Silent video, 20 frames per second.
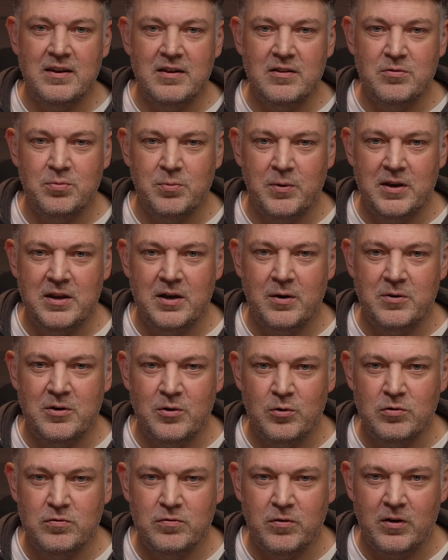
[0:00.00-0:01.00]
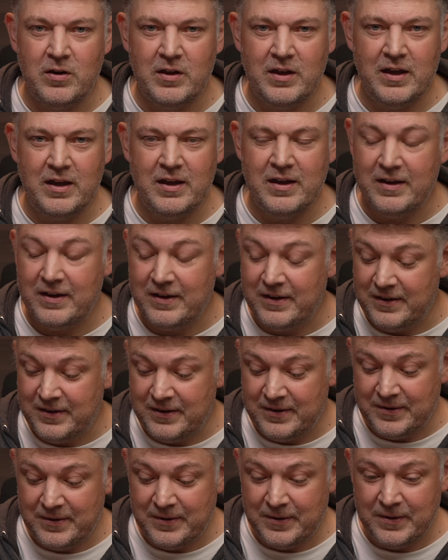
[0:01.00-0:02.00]
this video useful,
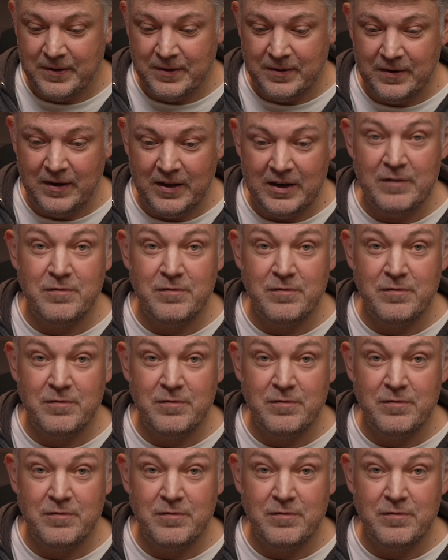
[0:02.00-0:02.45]
and